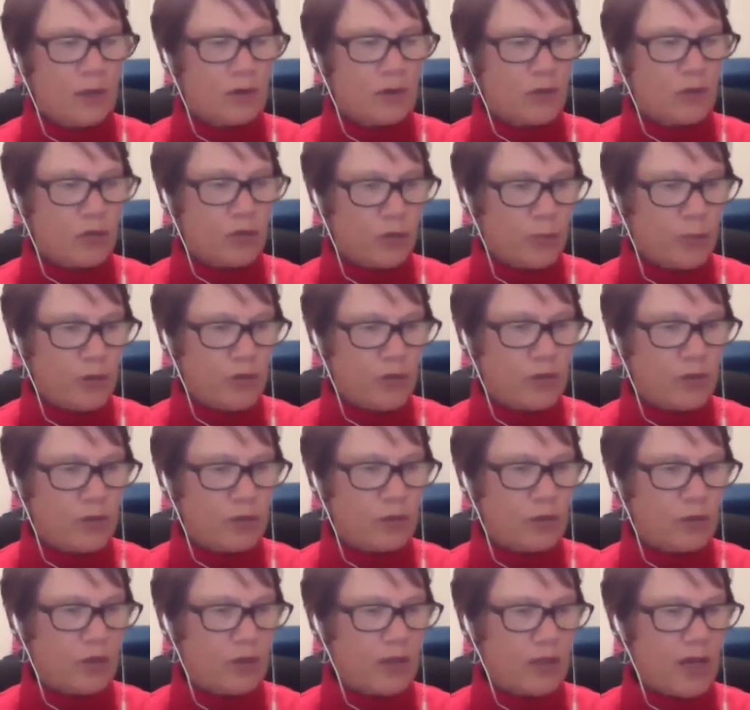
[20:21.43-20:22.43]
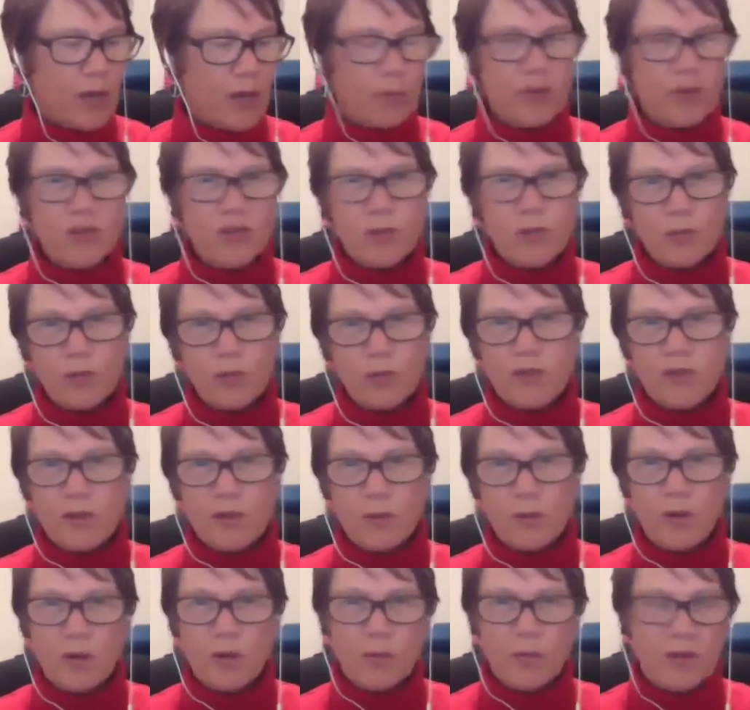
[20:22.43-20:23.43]
should be doing, how many sports they
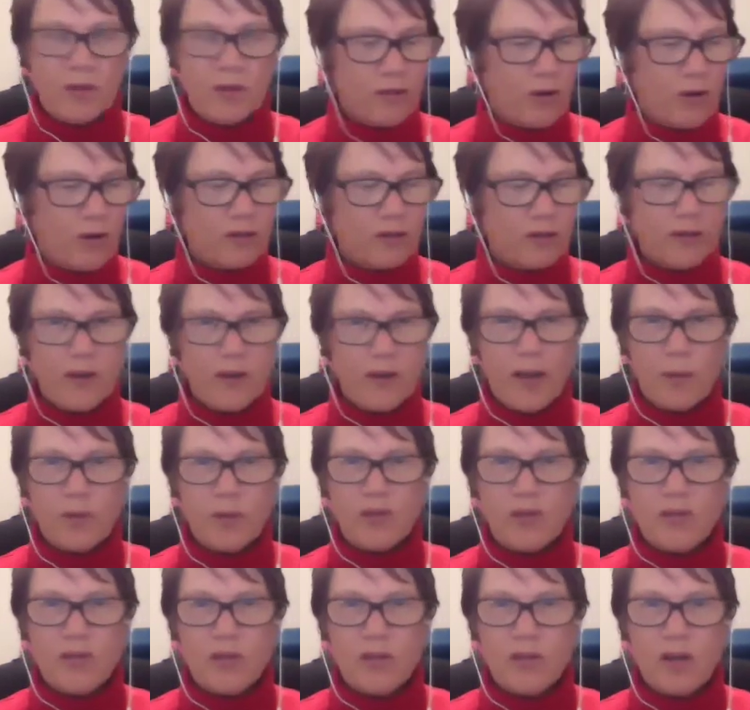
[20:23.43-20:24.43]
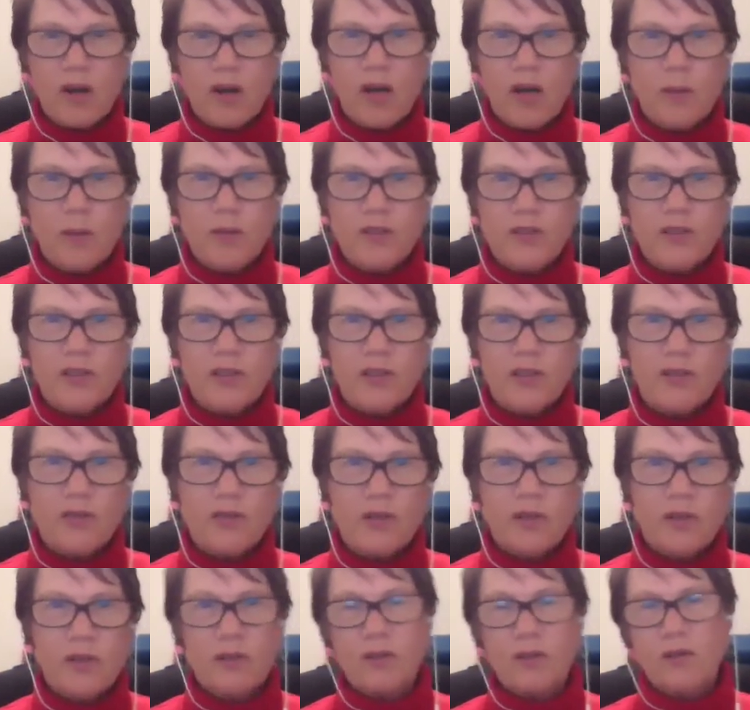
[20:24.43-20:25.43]
might be involved in, how much time,
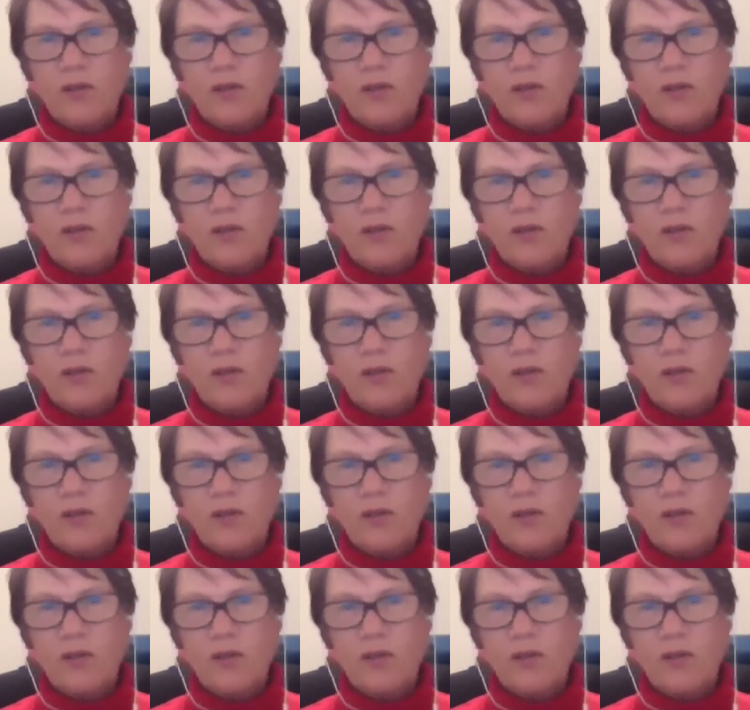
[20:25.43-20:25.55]
etc.